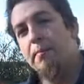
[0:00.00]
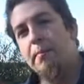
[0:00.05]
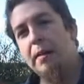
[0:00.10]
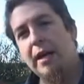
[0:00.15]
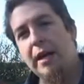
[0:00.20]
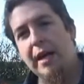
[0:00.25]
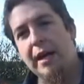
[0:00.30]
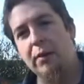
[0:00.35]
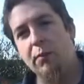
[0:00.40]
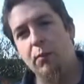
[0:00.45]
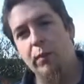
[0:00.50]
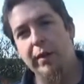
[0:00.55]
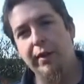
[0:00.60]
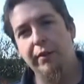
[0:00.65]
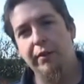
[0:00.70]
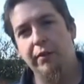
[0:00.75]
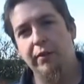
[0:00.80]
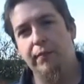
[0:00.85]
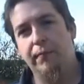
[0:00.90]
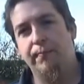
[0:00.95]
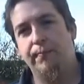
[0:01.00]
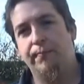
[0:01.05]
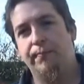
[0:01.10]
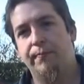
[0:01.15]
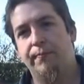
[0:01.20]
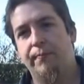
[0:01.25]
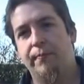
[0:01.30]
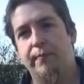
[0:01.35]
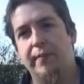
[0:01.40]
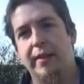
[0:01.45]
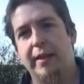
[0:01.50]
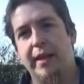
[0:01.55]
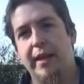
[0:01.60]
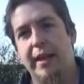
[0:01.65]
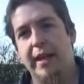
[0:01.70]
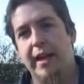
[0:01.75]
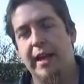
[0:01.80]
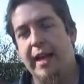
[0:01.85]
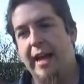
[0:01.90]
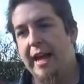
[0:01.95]
but I will.
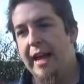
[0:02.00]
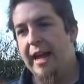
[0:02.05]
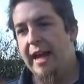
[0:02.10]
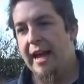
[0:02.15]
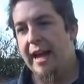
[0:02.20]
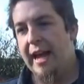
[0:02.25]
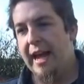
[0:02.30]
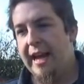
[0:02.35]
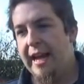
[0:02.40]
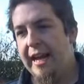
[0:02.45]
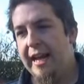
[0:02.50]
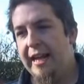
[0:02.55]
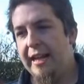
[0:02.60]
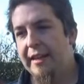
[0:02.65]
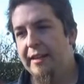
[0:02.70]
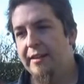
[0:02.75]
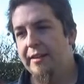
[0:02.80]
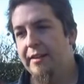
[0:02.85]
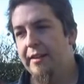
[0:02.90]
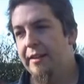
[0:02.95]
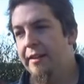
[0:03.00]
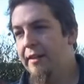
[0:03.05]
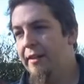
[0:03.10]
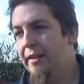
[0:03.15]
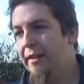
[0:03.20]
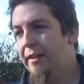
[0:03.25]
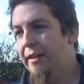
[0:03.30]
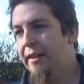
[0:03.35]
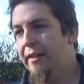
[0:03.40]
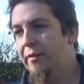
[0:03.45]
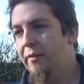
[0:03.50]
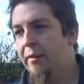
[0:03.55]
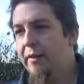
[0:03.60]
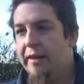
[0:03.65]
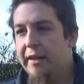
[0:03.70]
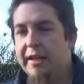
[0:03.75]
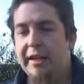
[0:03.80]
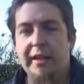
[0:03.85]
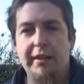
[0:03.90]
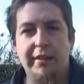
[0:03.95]
And well,
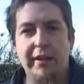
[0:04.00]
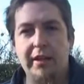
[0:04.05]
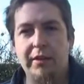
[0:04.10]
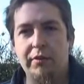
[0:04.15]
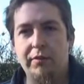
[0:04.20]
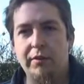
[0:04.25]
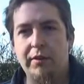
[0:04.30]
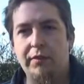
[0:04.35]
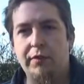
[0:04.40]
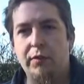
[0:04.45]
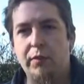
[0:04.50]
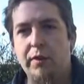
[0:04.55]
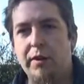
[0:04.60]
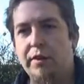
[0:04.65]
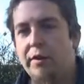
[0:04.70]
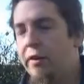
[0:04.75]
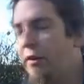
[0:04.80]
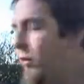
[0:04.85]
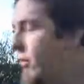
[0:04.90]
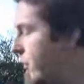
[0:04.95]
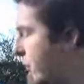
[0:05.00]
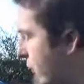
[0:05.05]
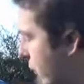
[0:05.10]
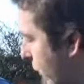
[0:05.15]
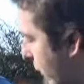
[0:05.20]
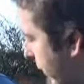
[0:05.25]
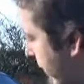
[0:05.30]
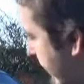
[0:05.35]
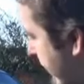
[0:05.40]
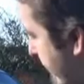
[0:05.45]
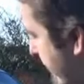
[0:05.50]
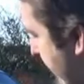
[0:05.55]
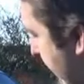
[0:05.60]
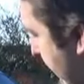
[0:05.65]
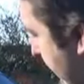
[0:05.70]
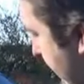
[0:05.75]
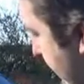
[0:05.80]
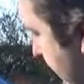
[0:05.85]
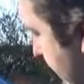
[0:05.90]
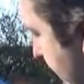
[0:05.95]
anything 342 to 410
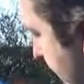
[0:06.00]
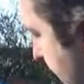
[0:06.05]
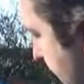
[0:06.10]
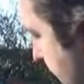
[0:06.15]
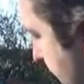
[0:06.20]
behind